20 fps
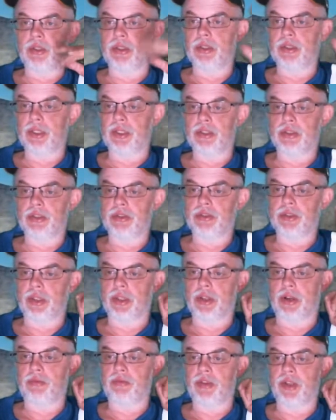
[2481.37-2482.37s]
and it
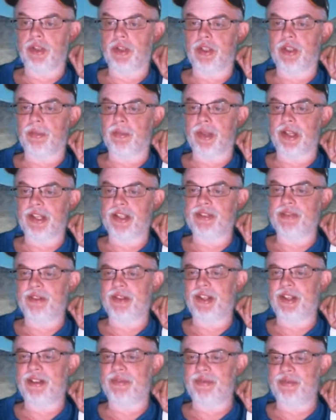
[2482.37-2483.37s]
all fell into place
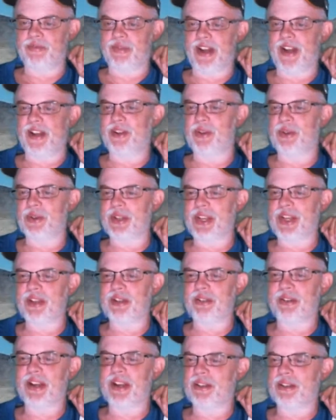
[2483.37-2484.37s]
when I fired OK
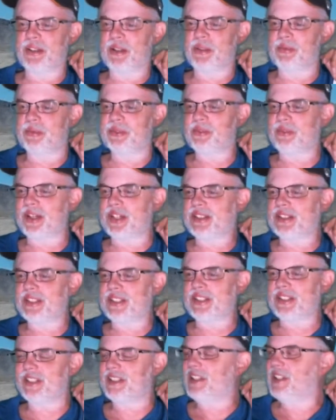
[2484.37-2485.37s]
Corral up, was watching
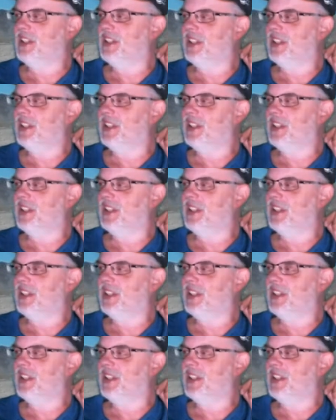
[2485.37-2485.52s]
it.